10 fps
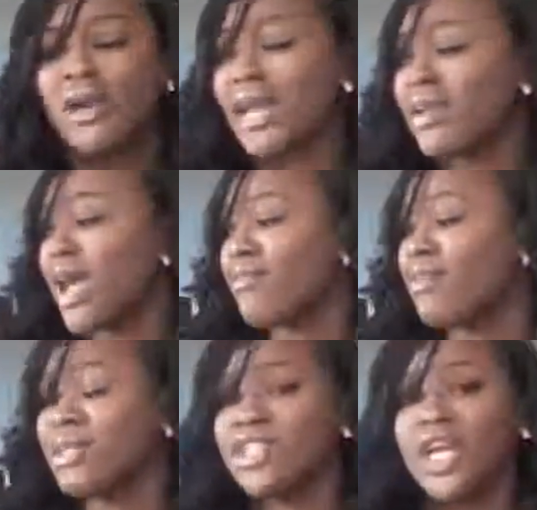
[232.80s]
I didn't have a
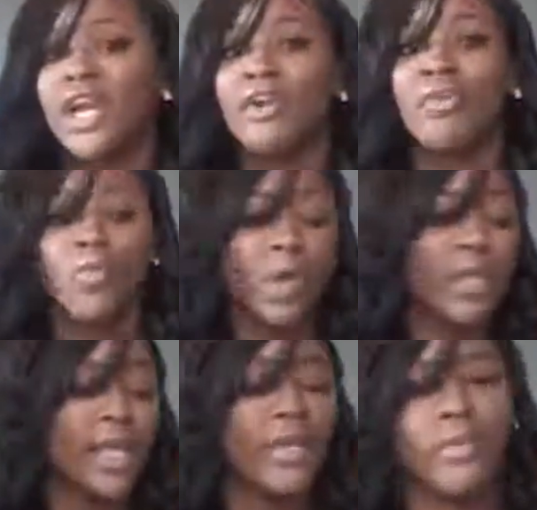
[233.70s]
bunch of hair
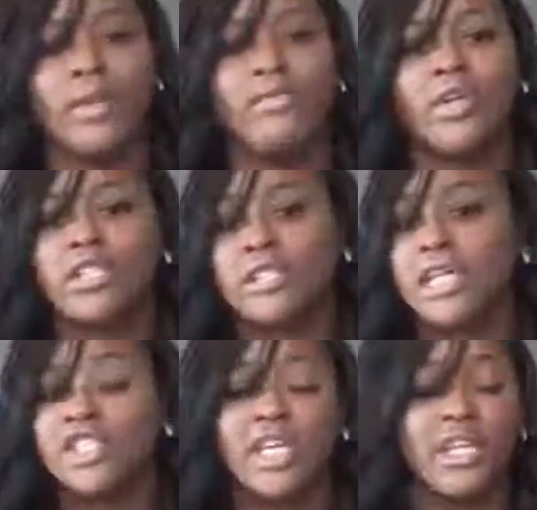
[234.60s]
laying around the floor. It's
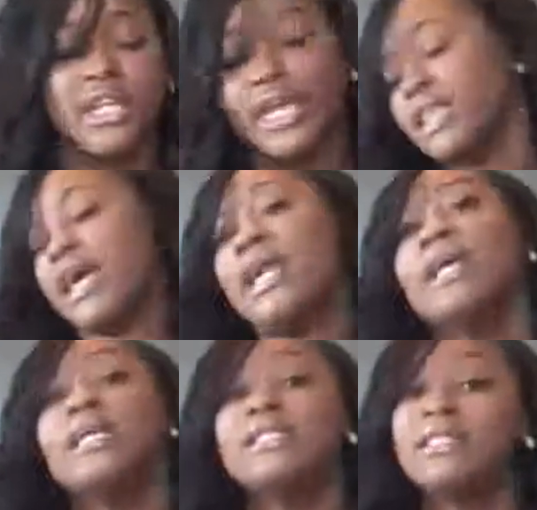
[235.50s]
not shedding like that.
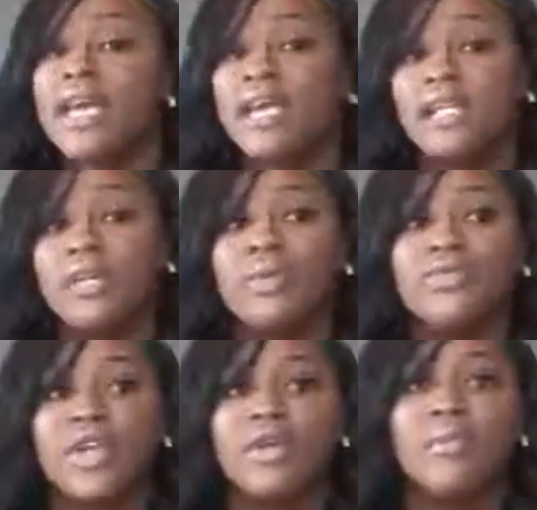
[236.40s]
Tangling
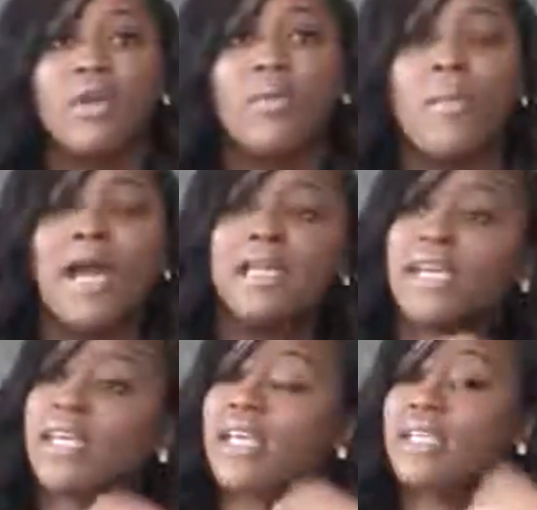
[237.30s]
was very minimum. I
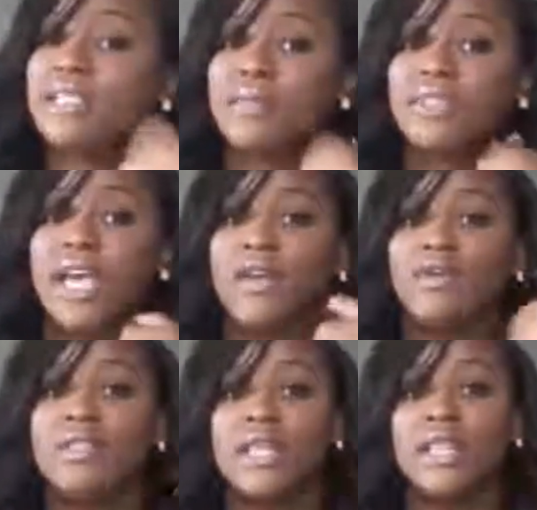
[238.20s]
did get some
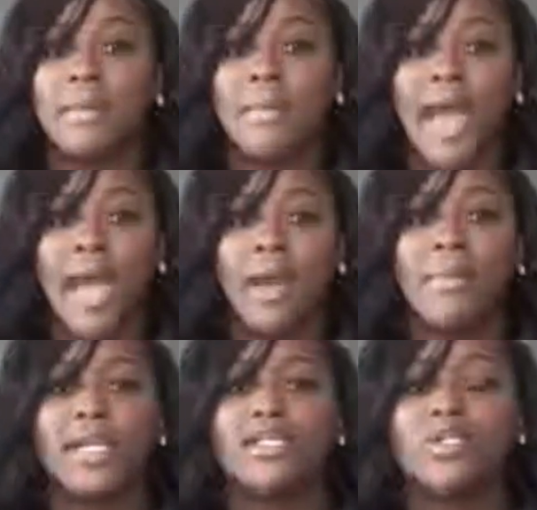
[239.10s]
tangles in the back, but it's